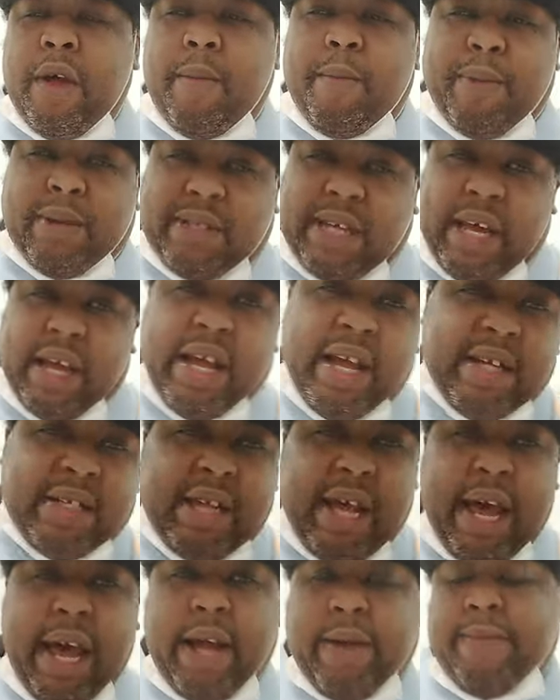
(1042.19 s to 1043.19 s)
I'm gonna take his
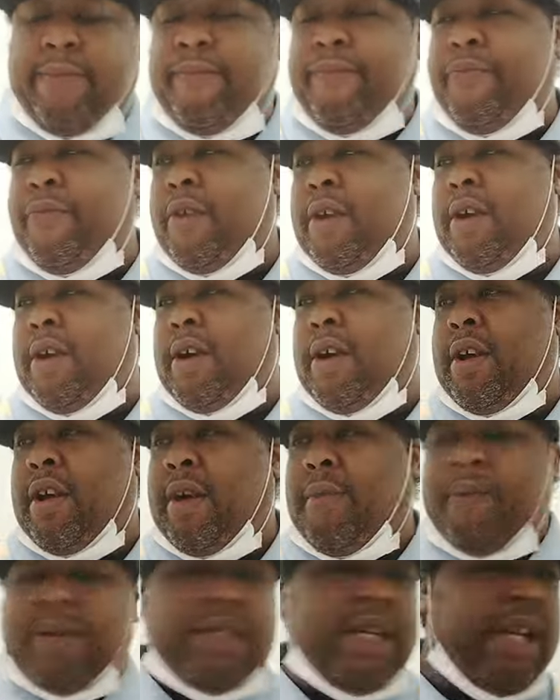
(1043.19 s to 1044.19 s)
hat.
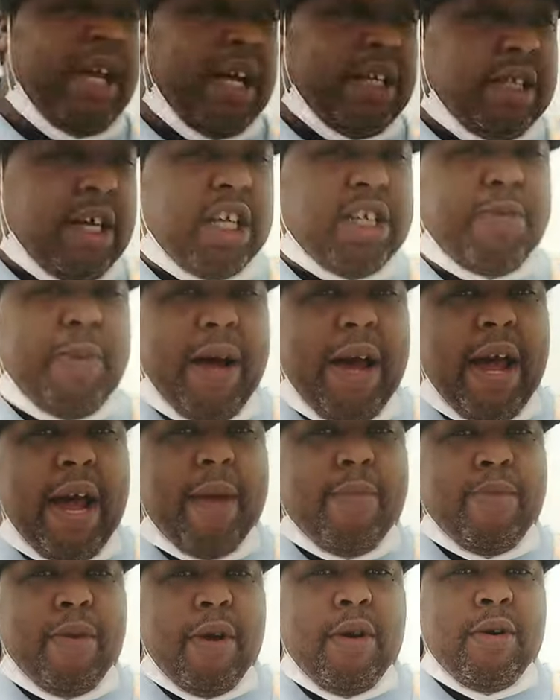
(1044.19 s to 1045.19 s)
I'm gonna see you touch my
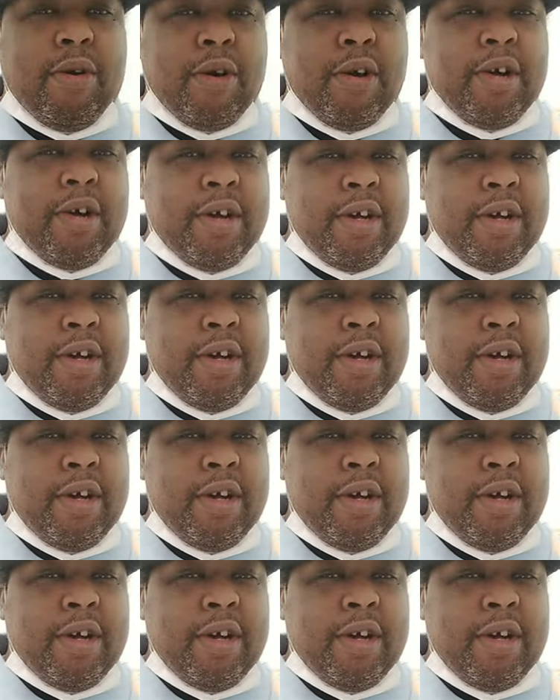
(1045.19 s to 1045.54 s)
hat, bro.